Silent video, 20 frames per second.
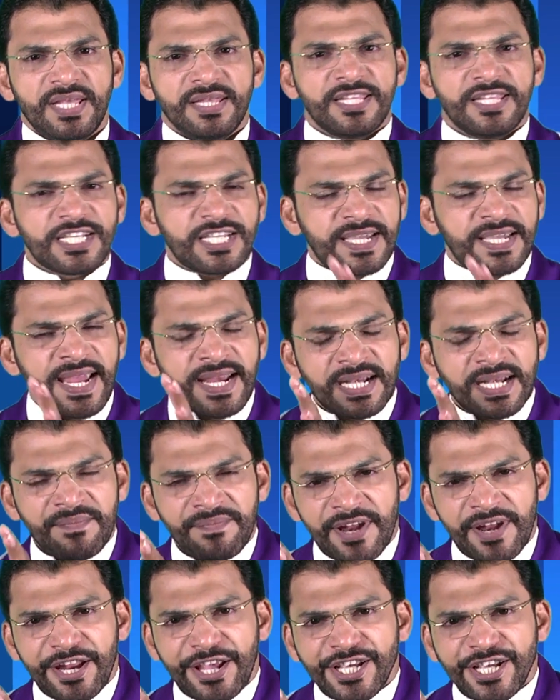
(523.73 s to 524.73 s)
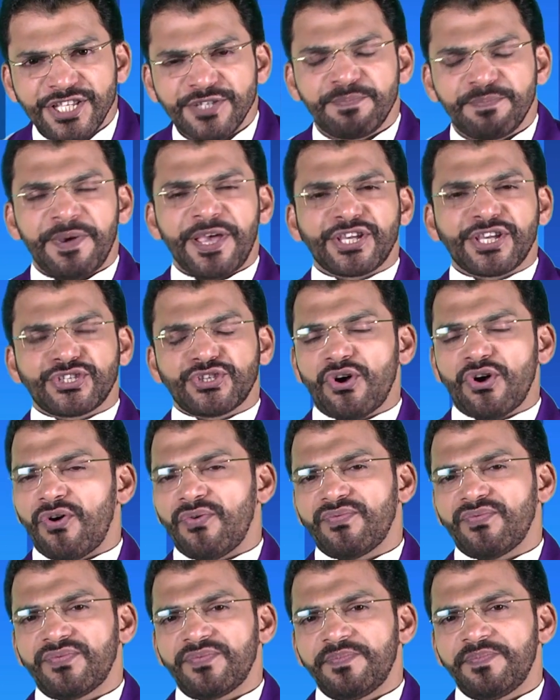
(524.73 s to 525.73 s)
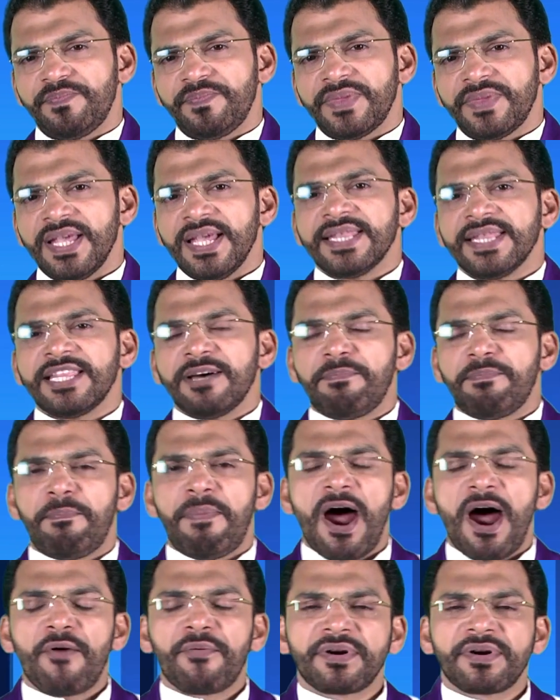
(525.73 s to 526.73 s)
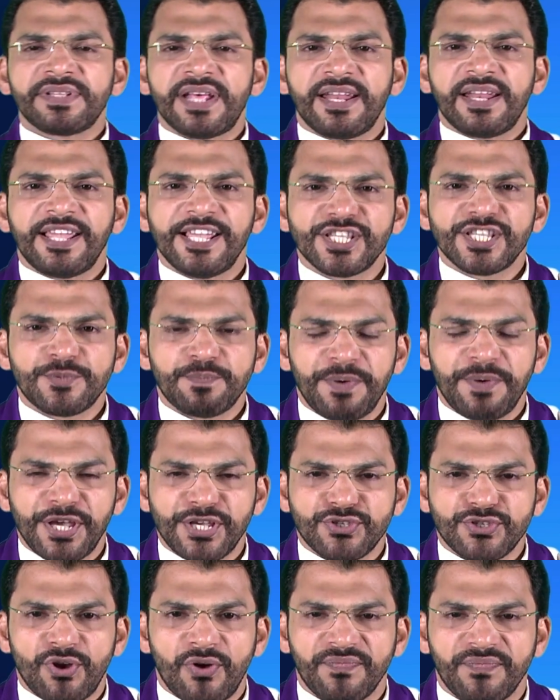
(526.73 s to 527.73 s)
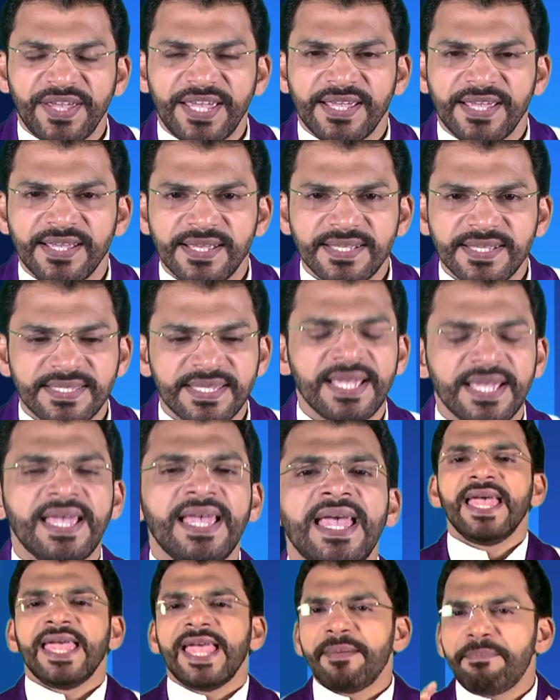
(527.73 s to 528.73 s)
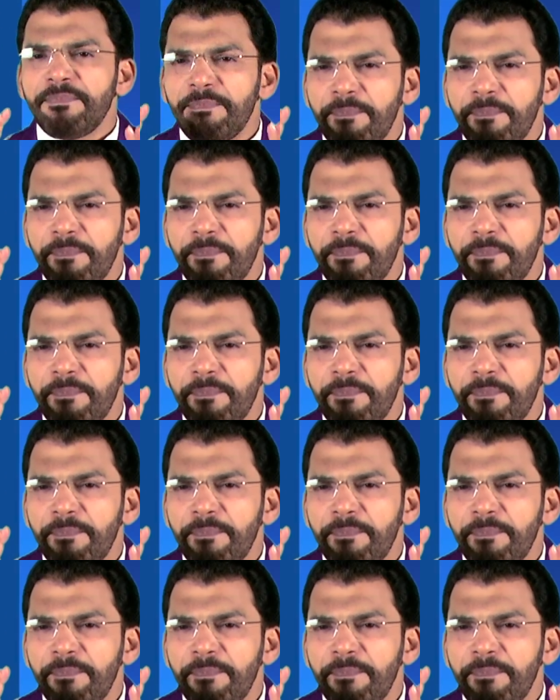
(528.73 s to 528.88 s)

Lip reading: the kingdom that he speaks of, the power that he speaks of is a